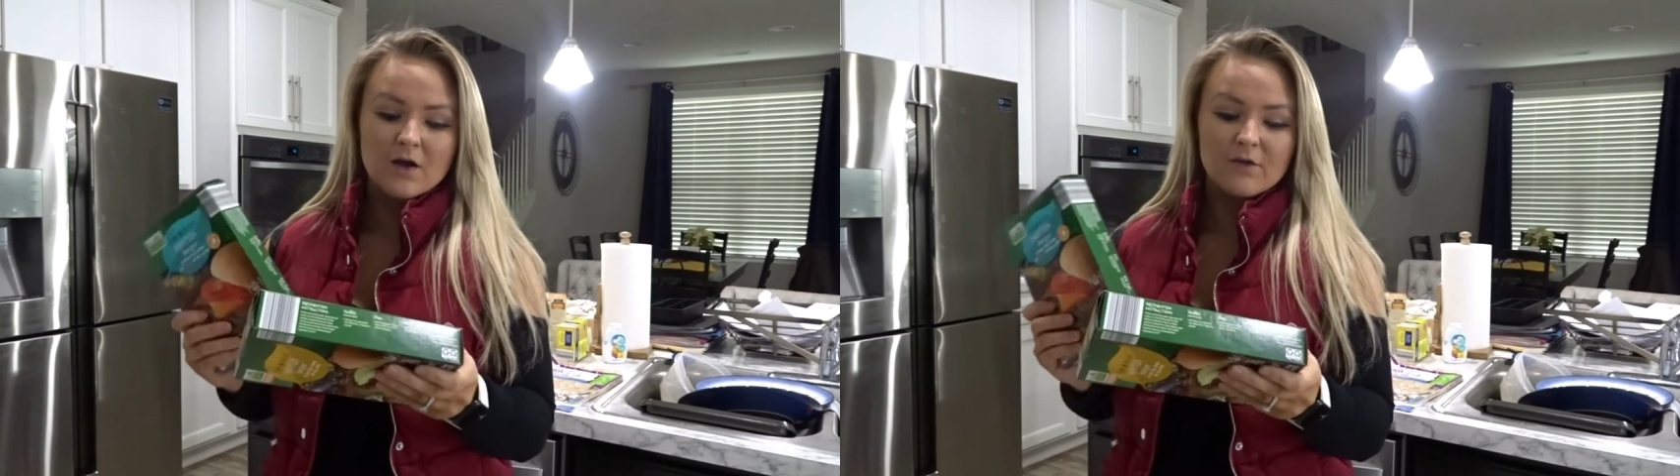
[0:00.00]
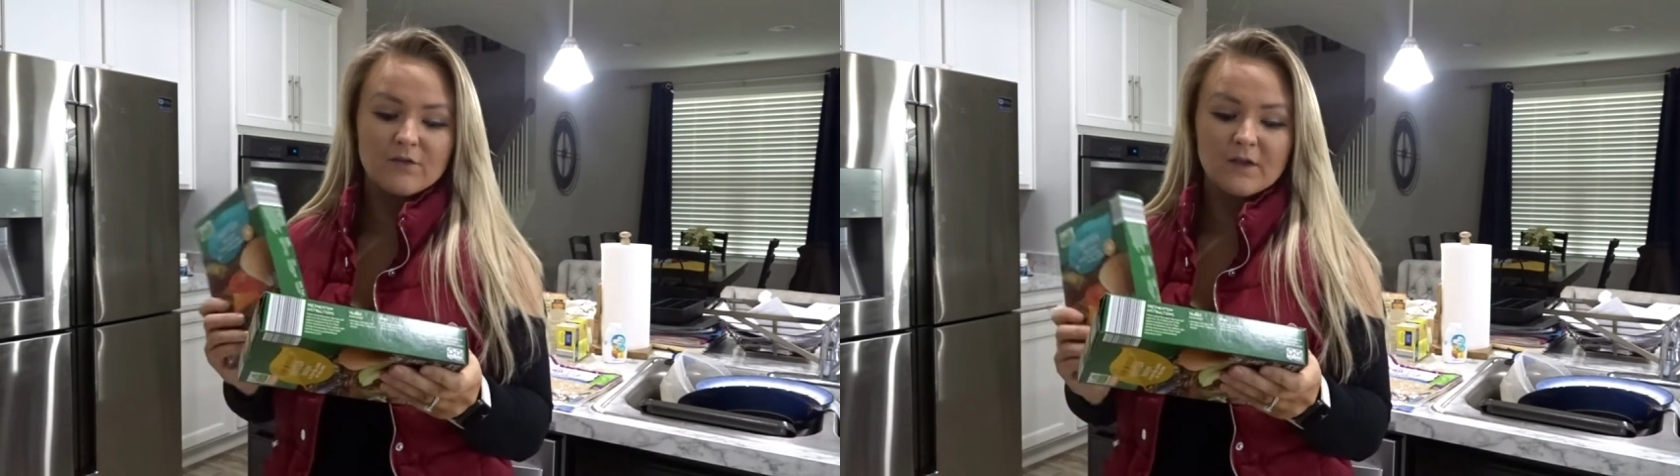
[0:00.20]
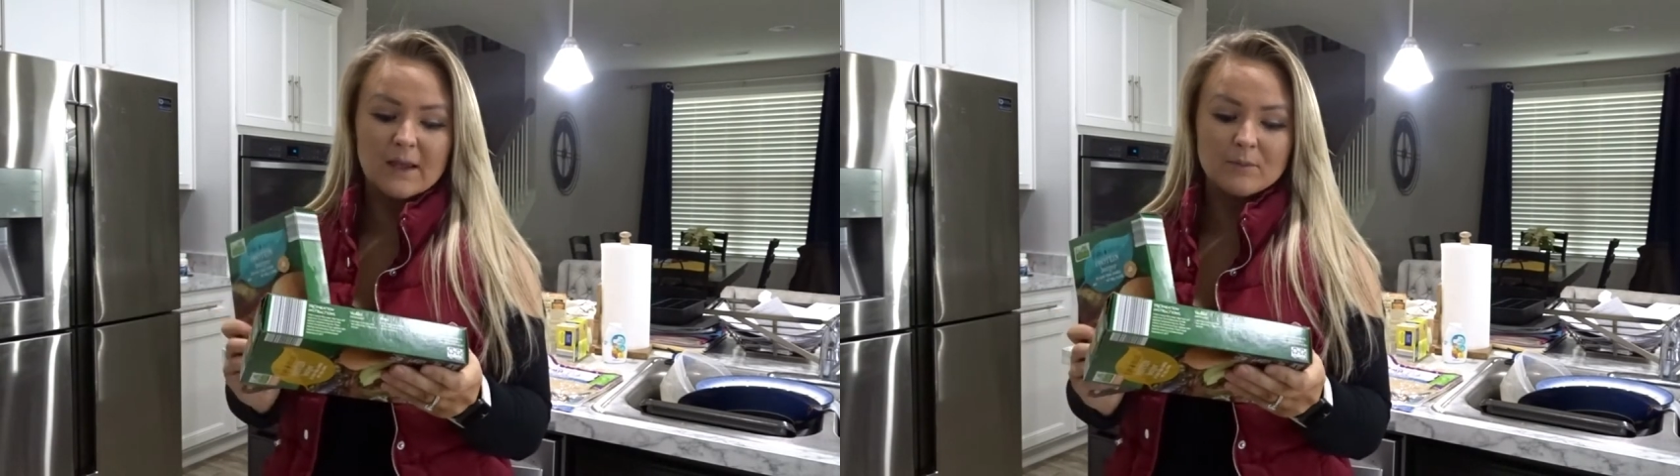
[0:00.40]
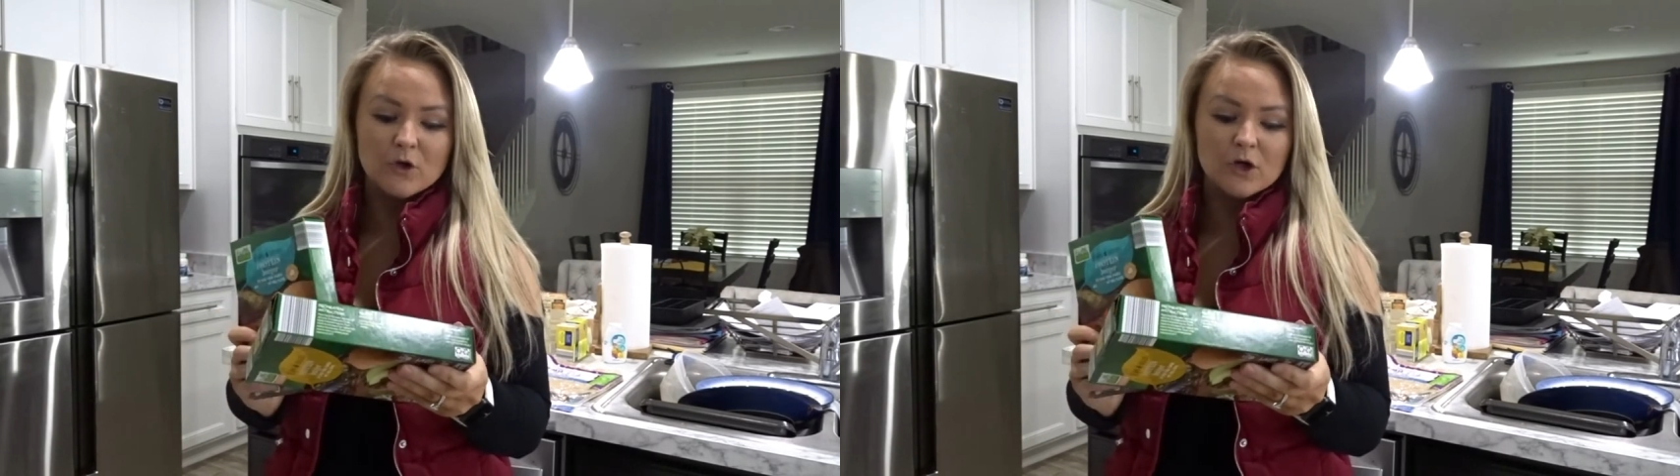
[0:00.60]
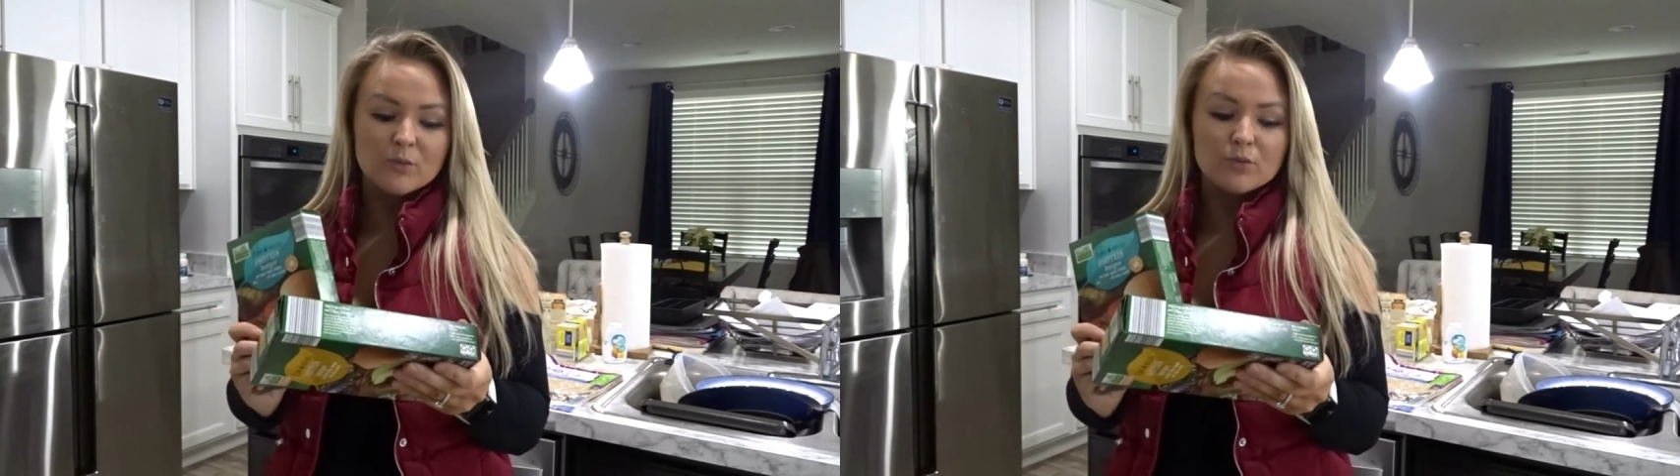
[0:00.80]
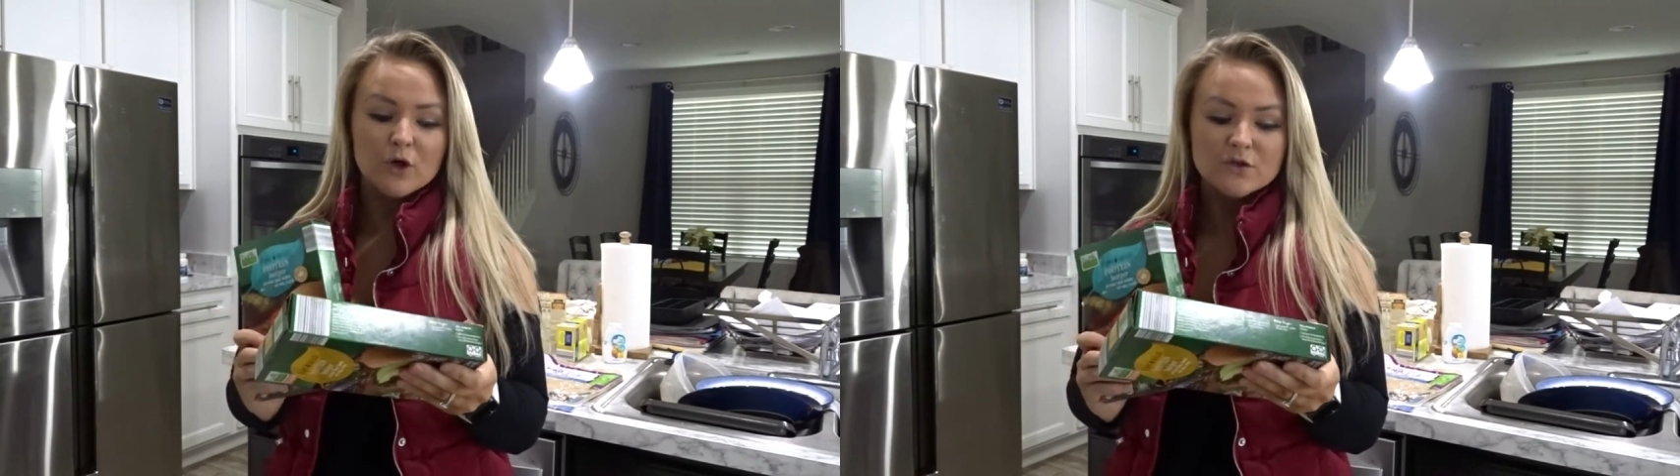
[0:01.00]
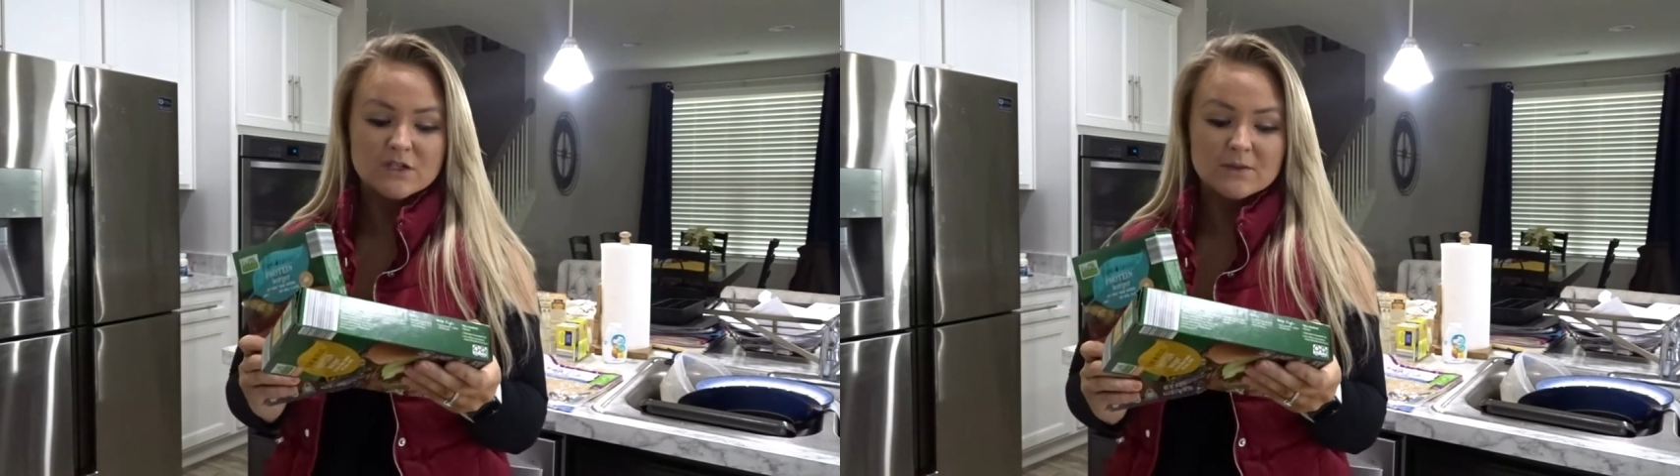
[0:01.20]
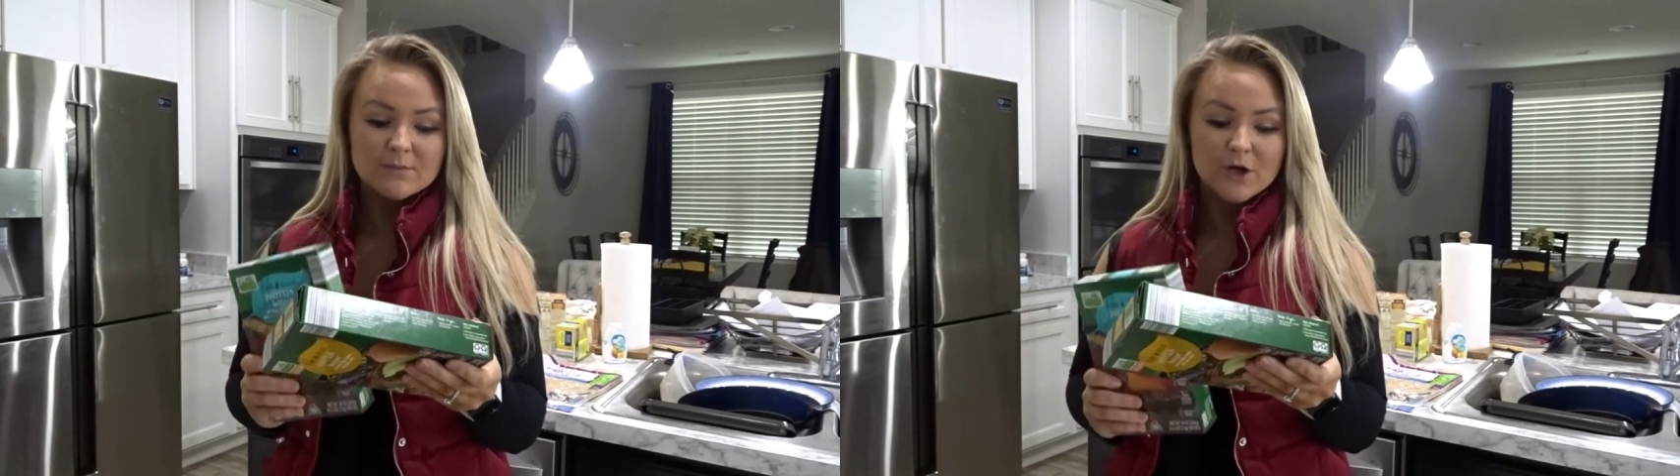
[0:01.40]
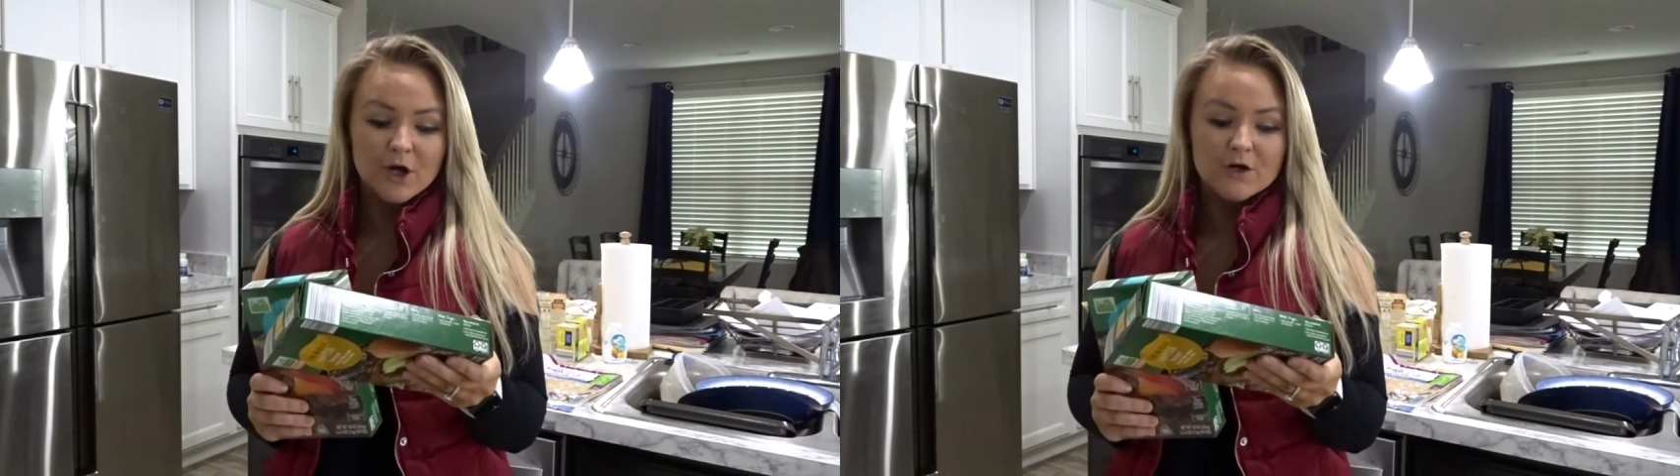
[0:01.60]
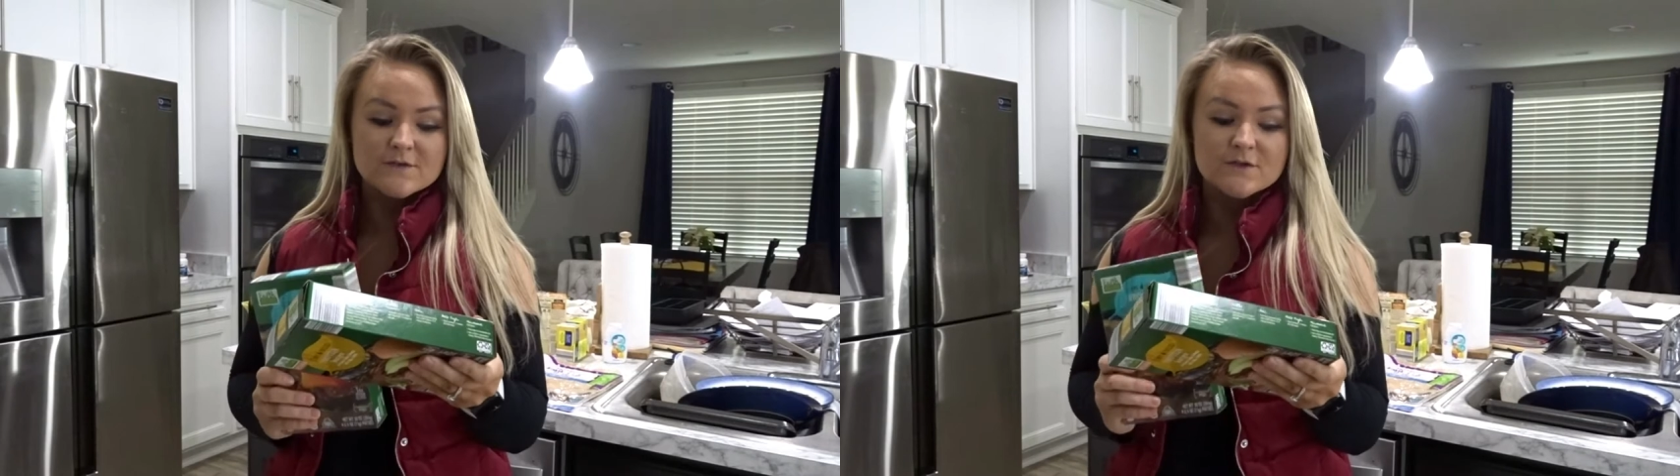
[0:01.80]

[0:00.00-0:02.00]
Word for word: flame grilled protein burgers.